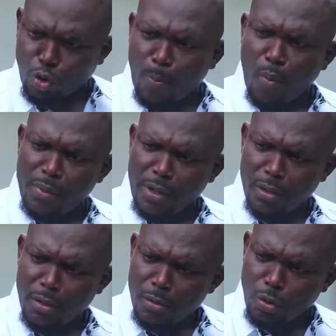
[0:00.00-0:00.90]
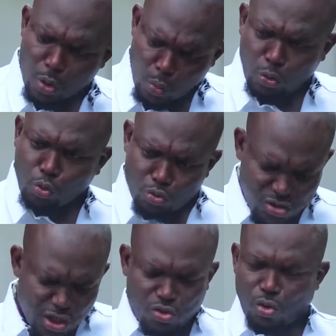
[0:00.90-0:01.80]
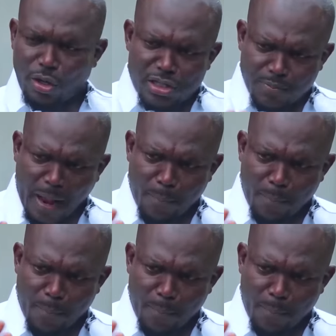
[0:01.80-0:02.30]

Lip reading: want to rumble me? No, you want to destroy this